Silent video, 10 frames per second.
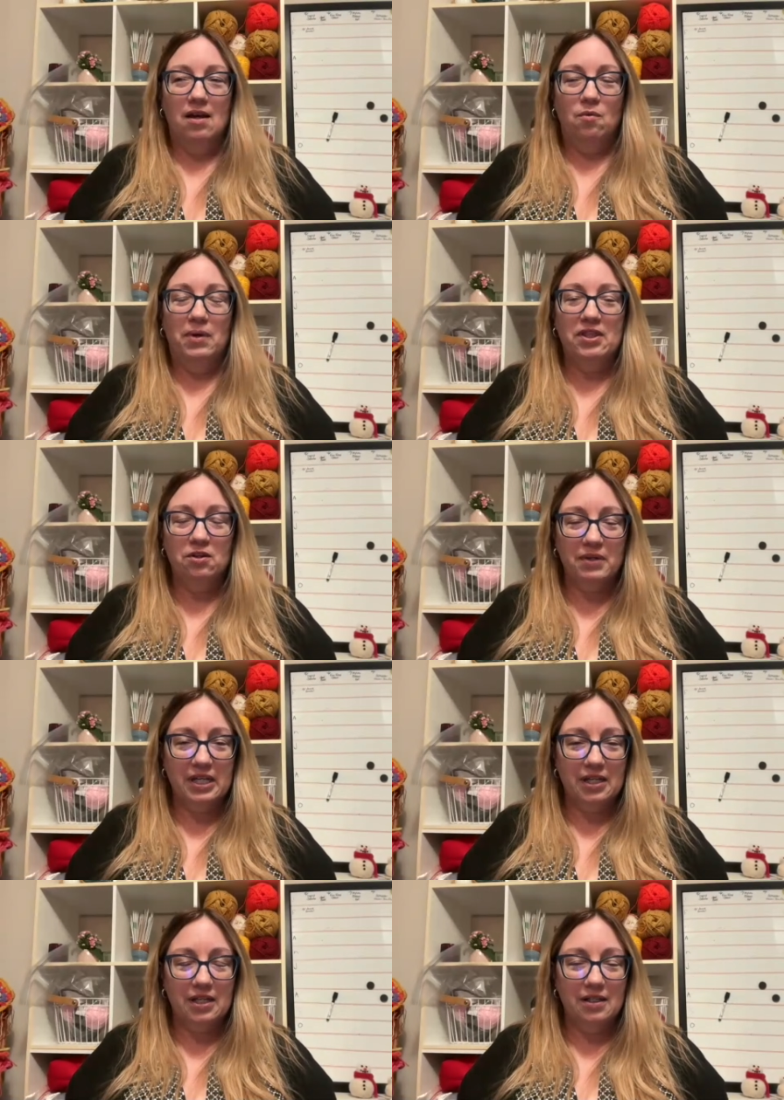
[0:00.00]
what there
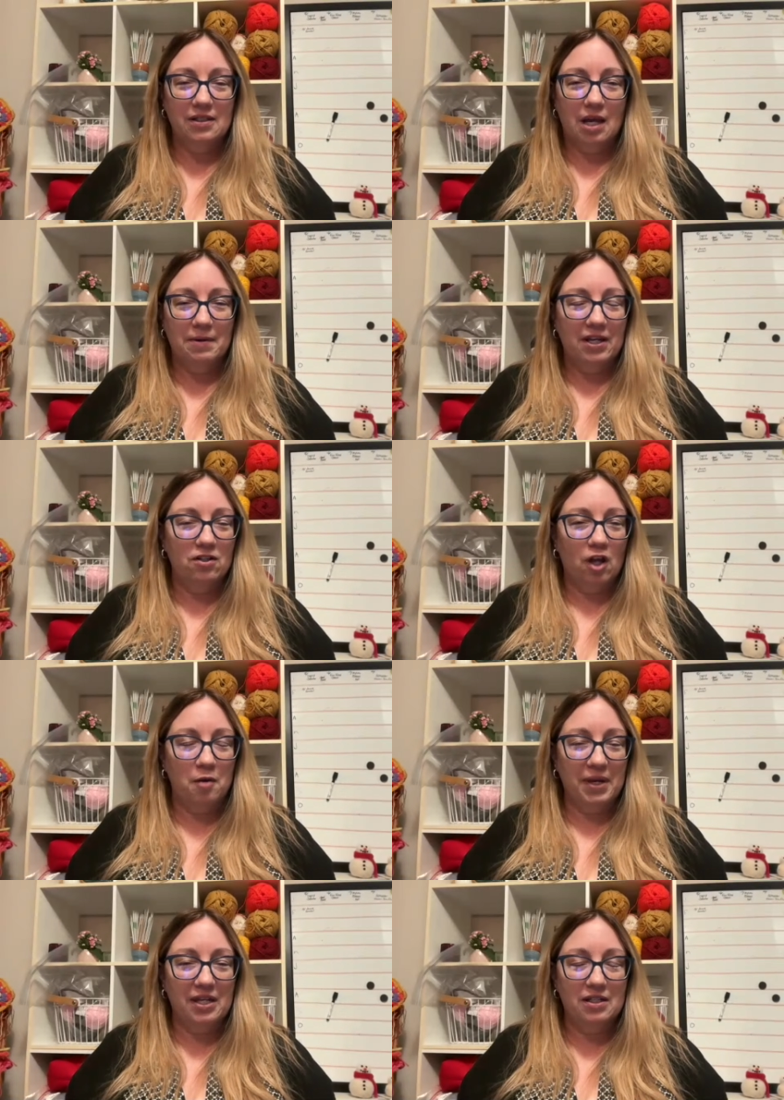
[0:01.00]
is. I
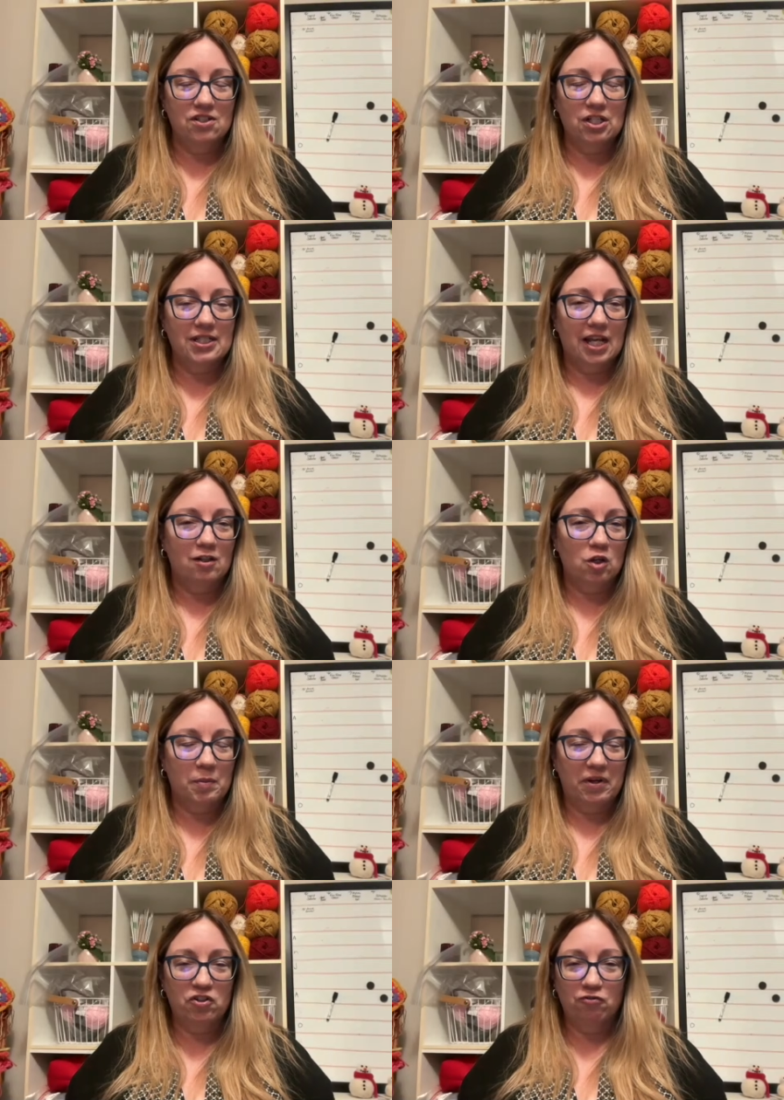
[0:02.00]
might just download a
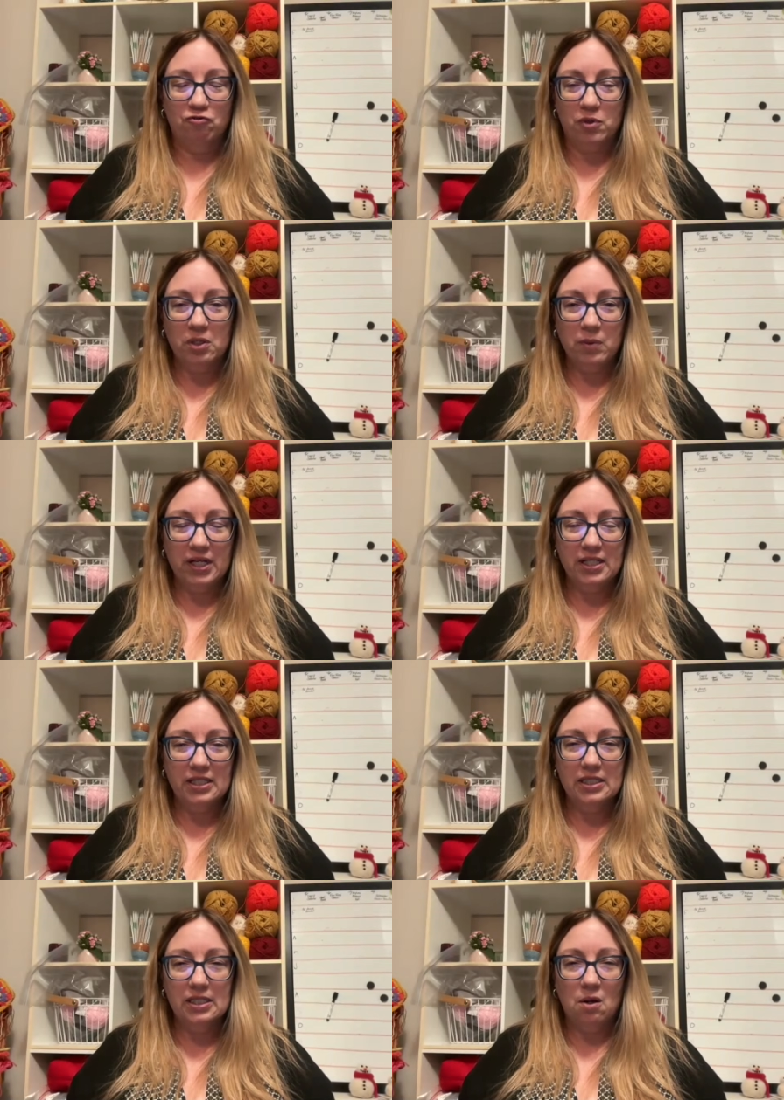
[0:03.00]
bunch of free
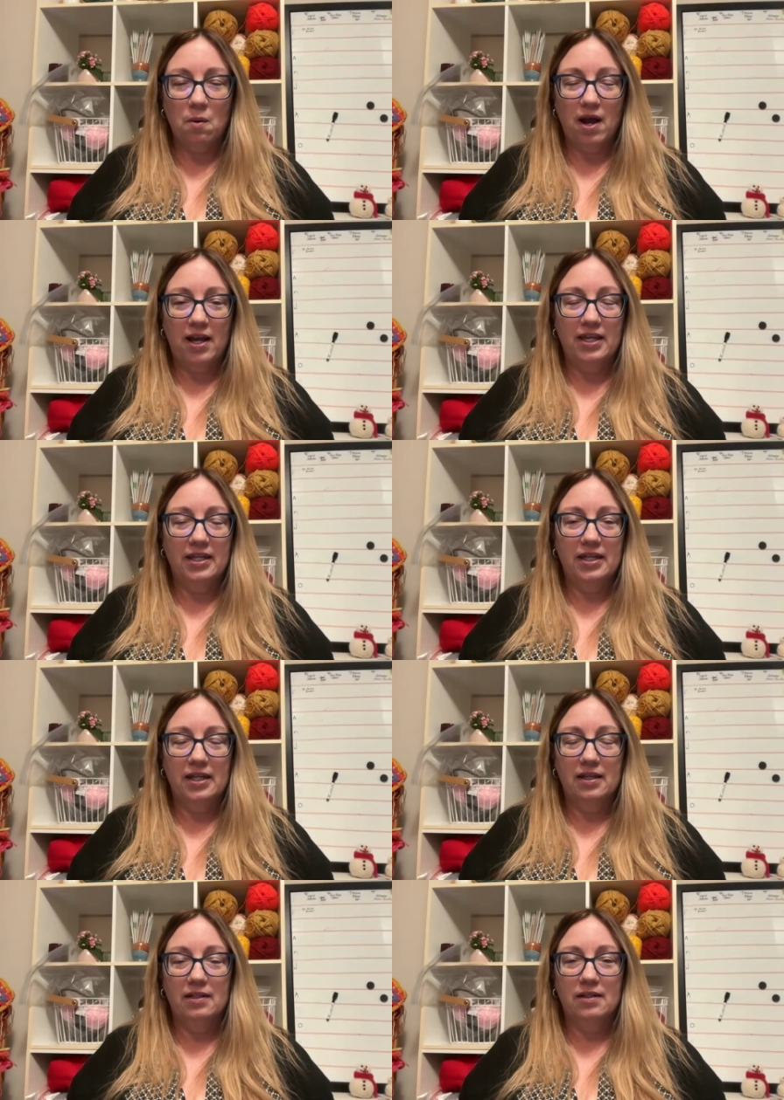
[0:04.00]
ones so I
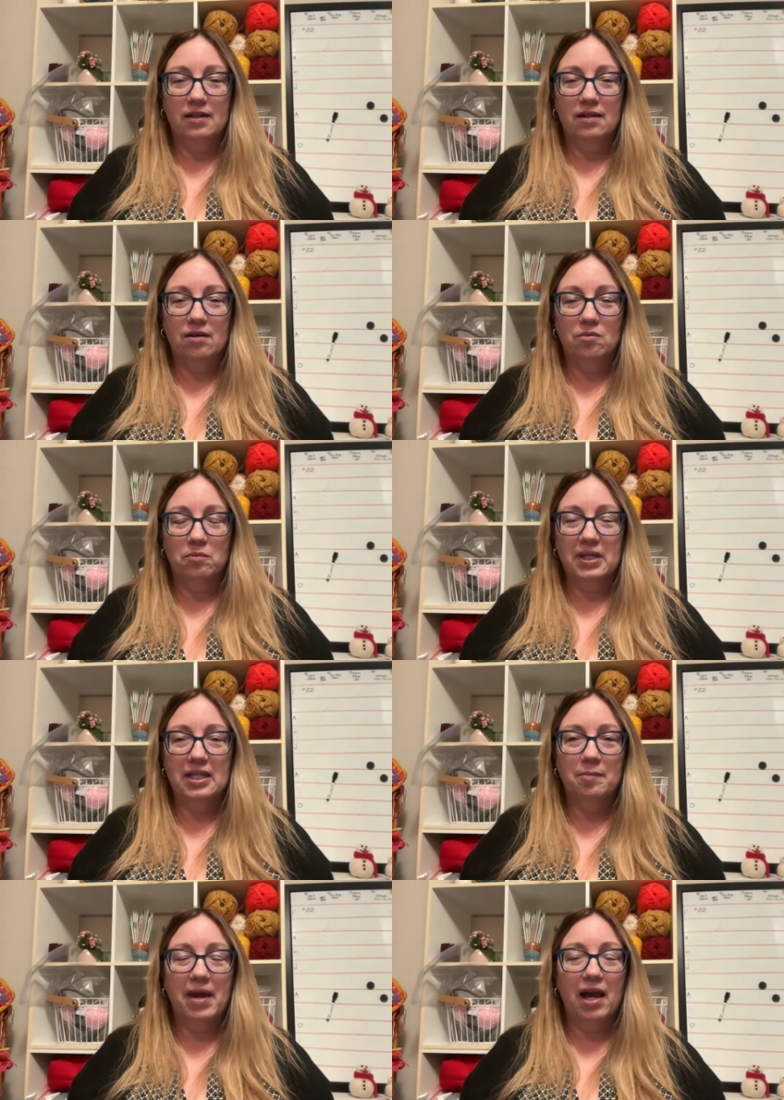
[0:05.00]
can read
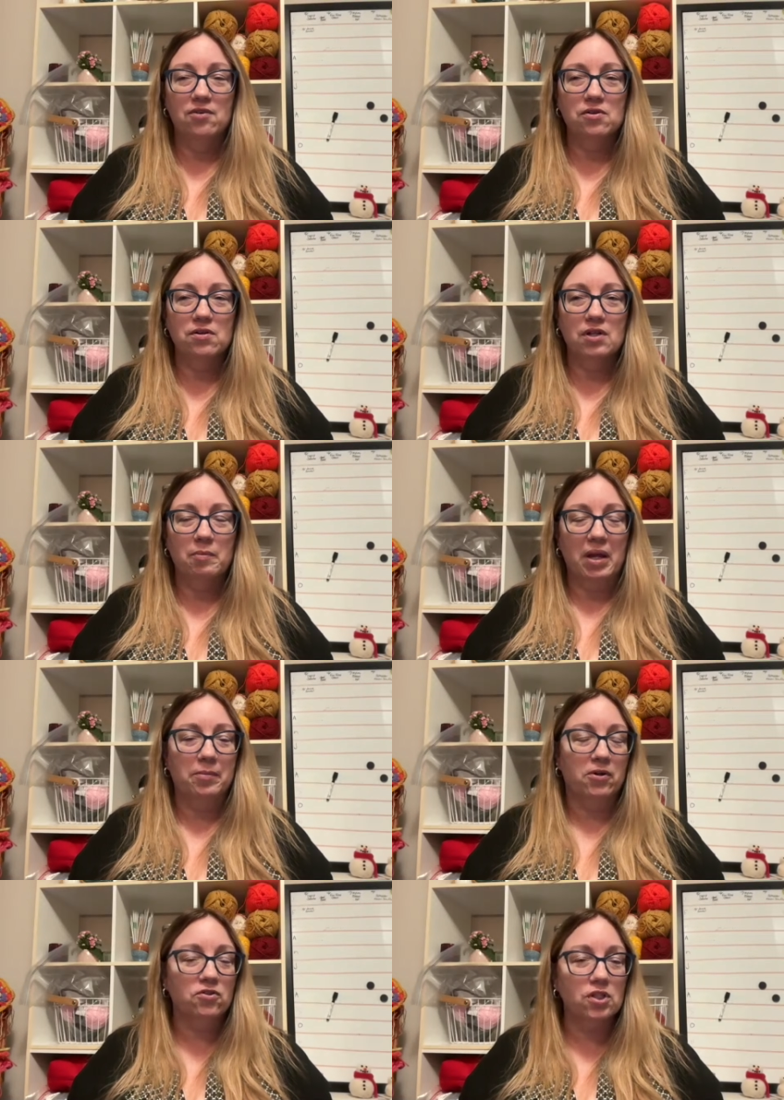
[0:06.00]
the pattern. I may
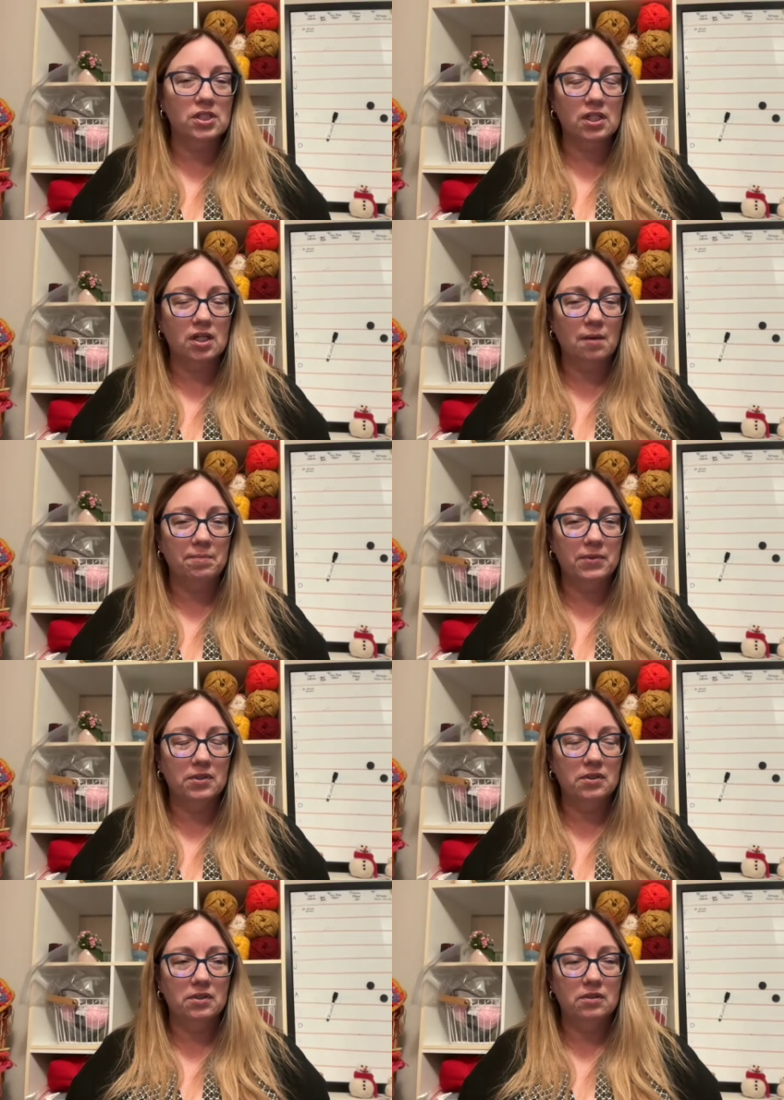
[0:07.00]
purchase a
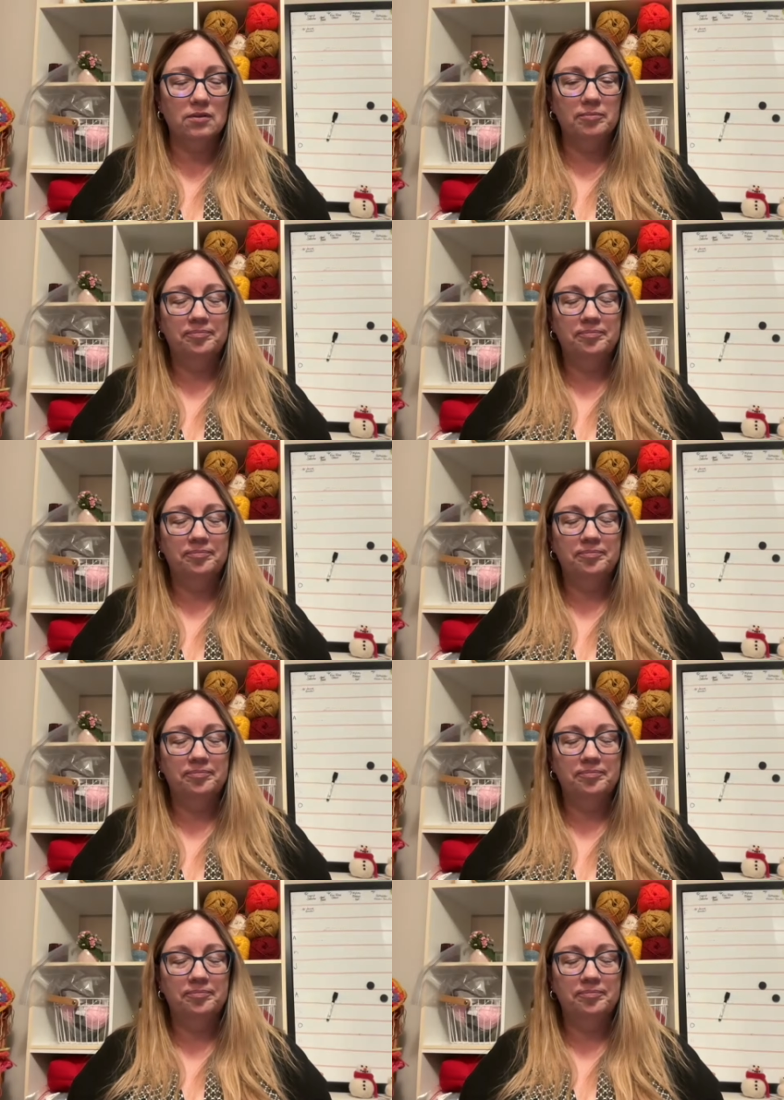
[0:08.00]
couple,